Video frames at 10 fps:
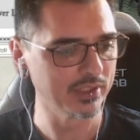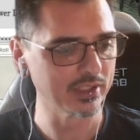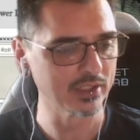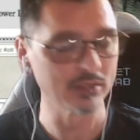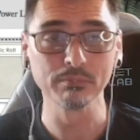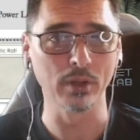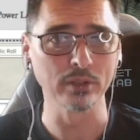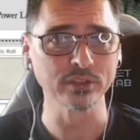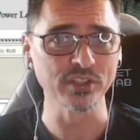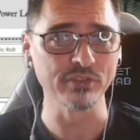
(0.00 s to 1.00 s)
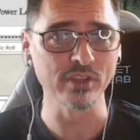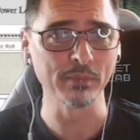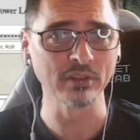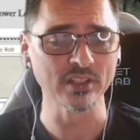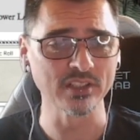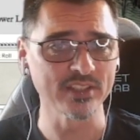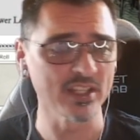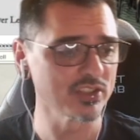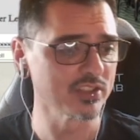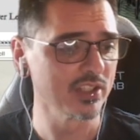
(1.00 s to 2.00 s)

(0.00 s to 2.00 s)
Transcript: Apologies for the pronunciation.